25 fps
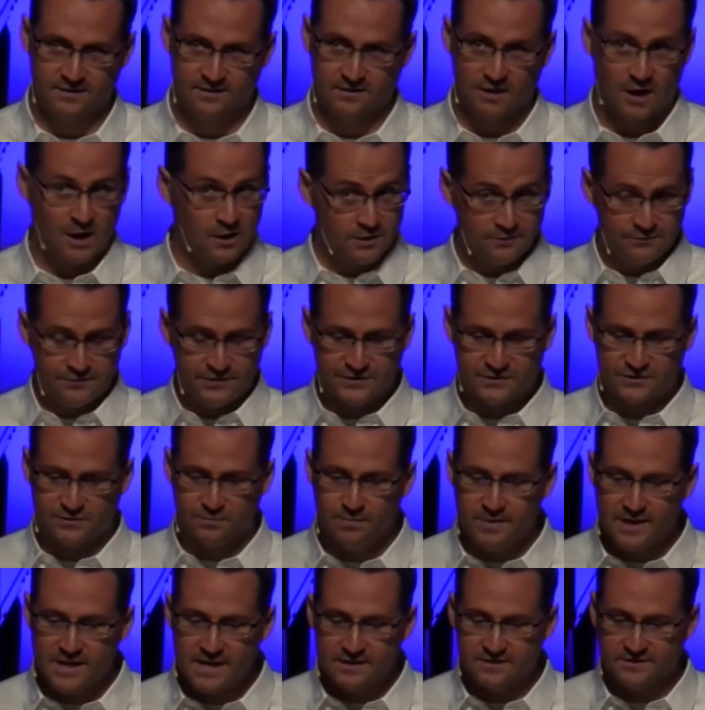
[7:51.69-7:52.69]
All of this
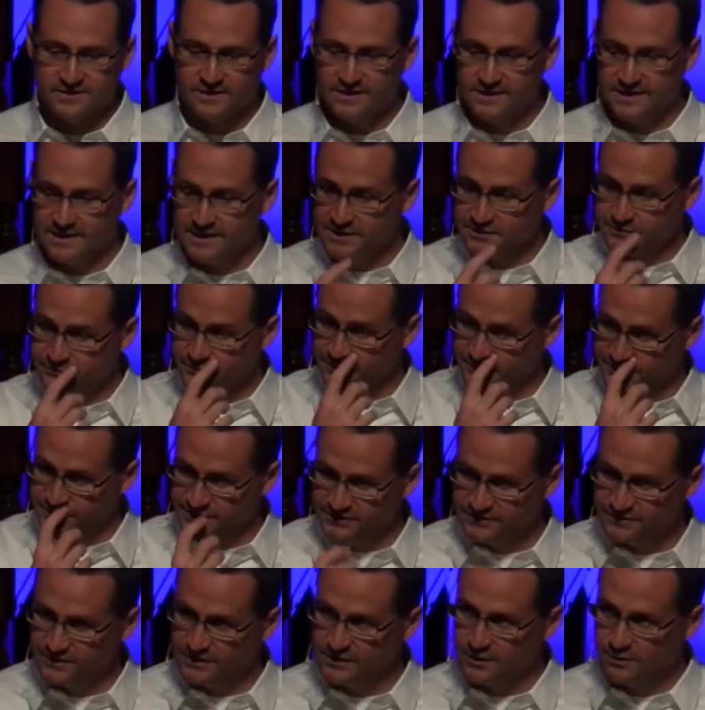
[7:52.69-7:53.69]
means that in Israel,
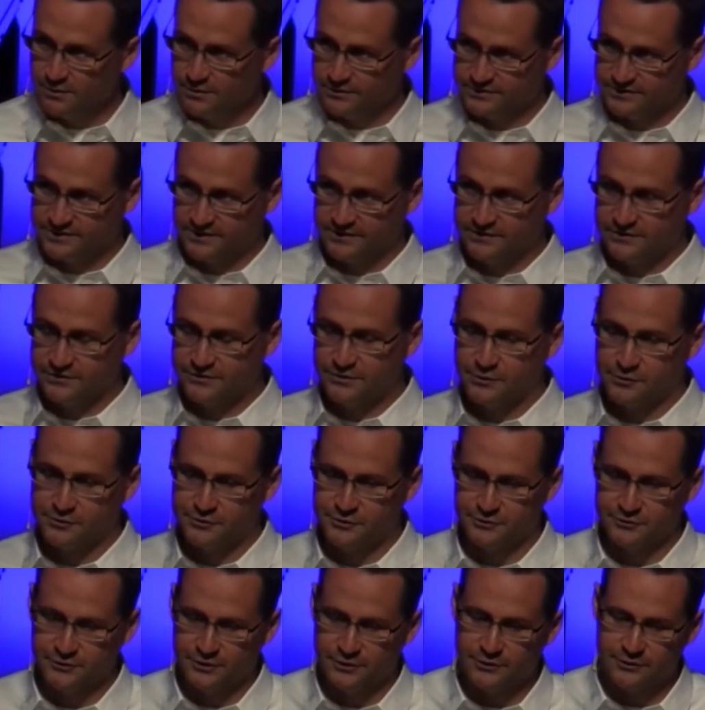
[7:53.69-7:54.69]
she's the lowest on the
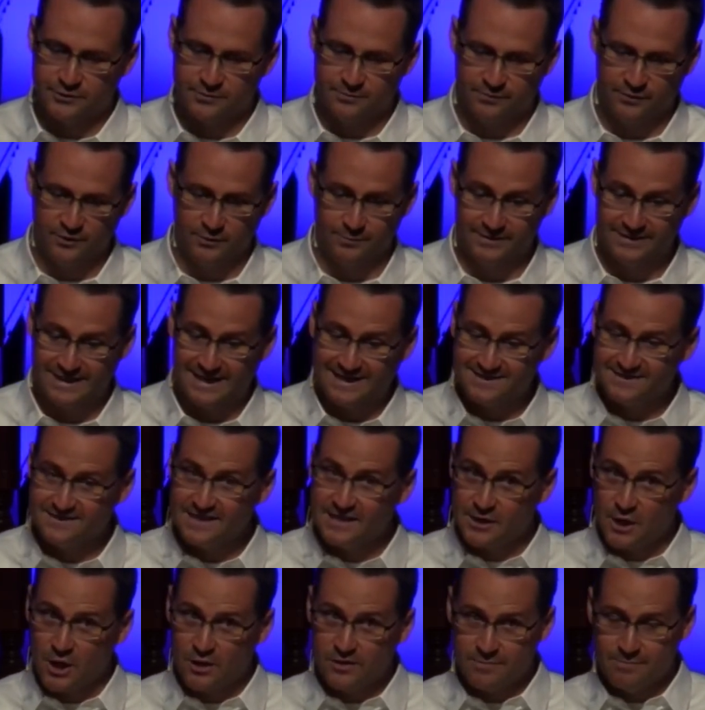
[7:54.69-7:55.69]
social totem pole. But that's
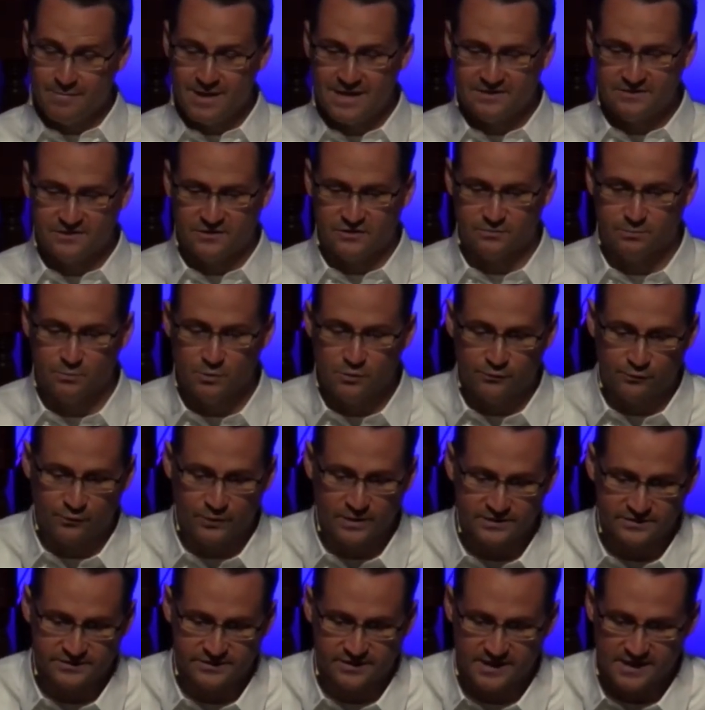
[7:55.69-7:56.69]
not all that makes this move
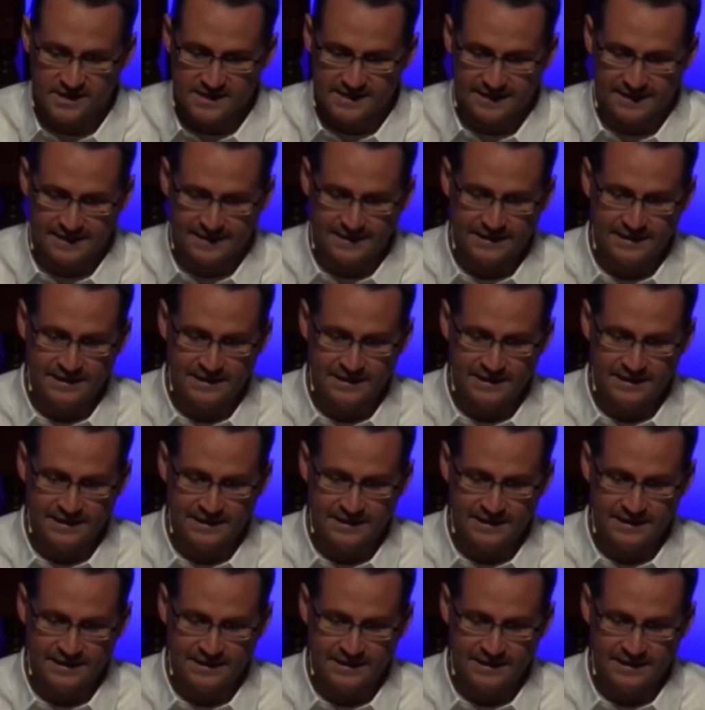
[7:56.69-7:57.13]
risky.